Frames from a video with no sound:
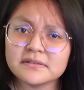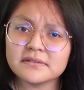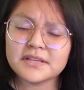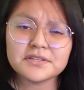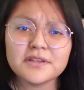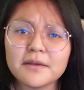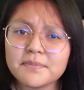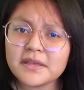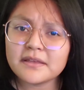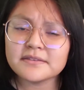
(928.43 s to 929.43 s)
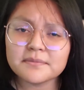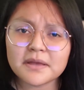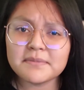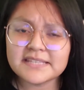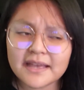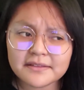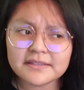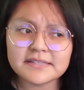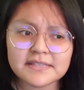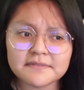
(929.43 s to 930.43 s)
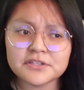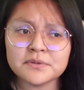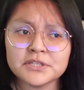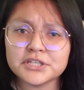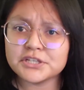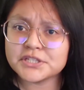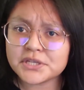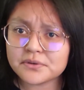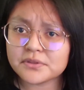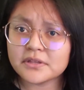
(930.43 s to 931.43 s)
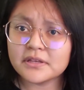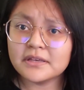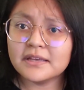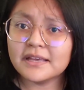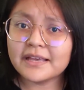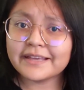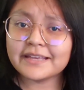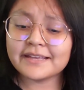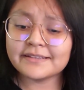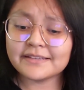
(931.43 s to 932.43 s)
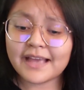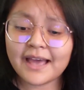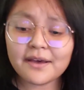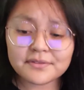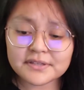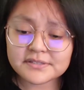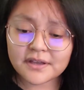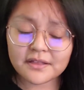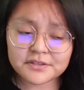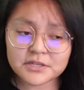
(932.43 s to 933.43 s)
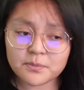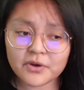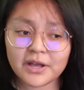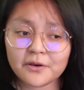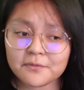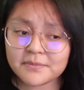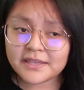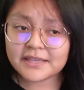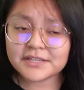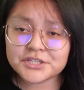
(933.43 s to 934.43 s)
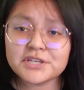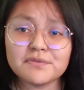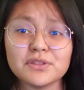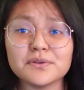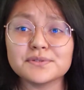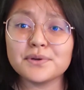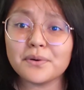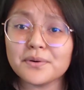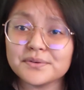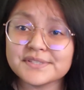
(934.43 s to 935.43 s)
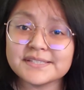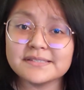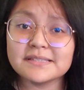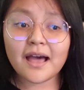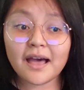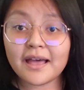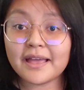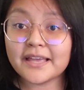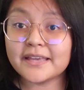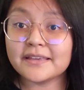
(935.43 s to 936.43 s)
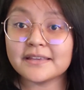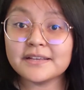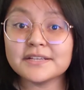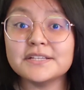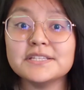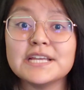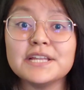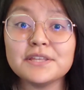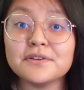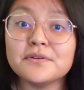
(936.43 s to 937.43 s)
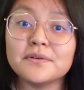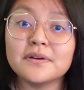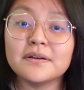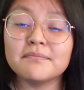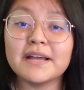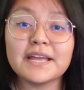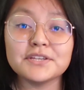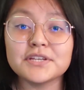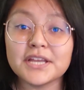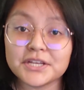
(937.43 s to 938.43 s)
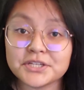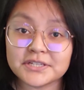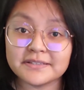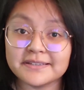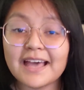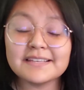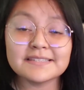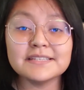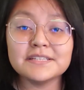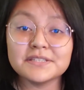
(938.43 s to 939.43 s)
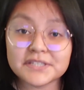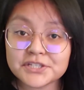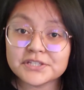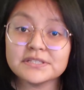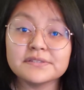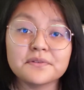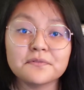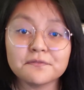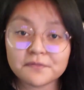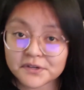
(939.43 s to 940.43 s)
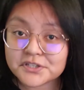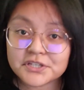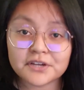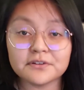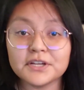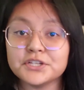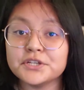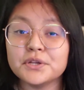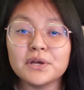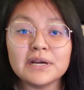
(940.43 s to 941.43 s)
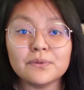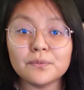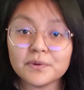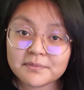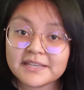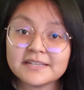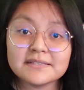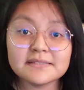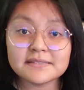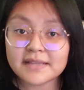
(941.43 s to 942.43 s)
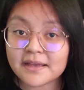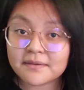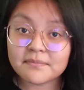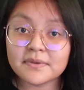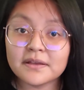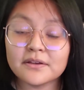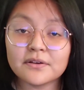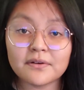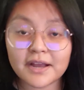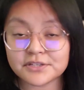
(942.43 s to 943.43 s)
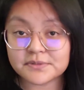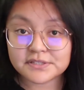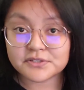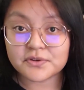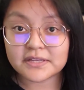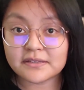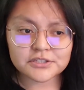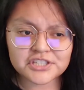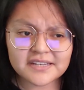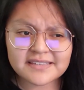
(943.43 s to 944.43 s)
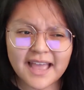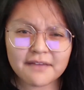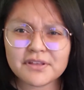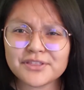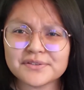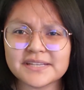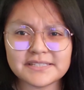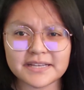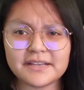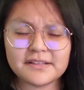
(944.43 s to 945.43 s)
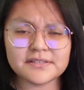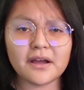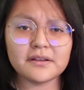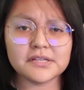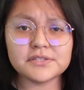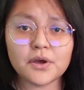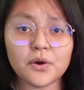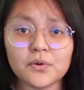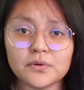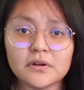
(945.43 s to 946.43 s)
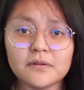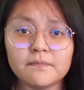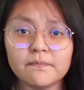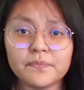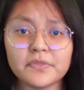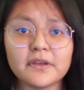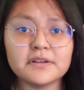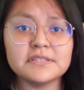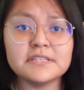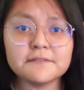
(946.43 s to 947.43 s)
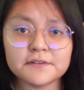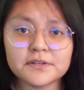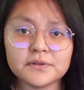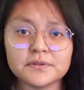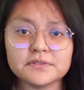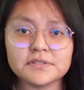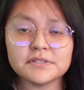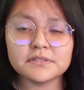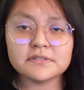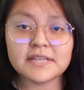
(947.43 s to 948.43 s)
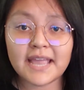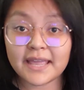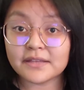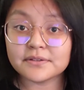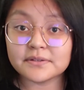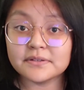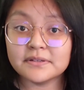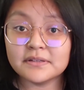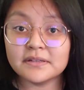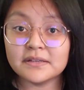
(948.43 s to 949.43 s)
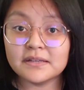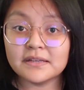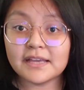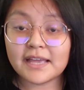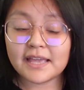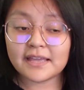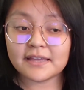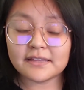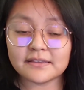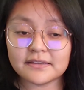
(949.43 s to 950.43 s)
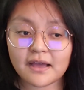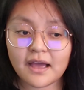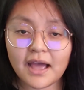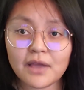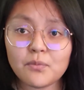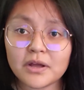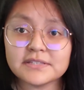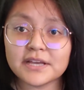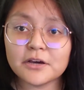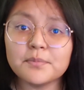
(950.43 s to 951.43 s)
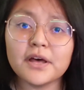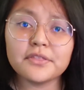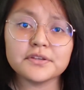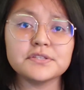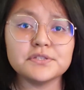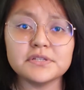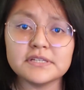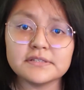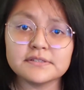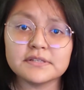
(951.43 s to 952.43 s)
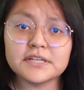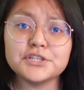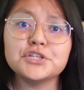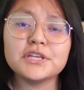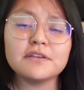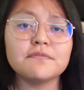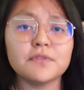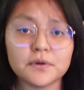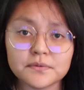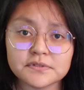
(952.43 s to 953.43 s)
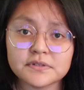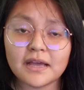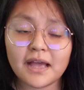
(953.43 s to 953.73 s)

That should not be a mentality that's given to Indigenous youth. And how this scholarship will help me in achieving those goals is I can continue my education as an Indigenous first generation woman in STEM graduate student. Just having those identities on its own are difficult to handle. And I want to help other students achieve those.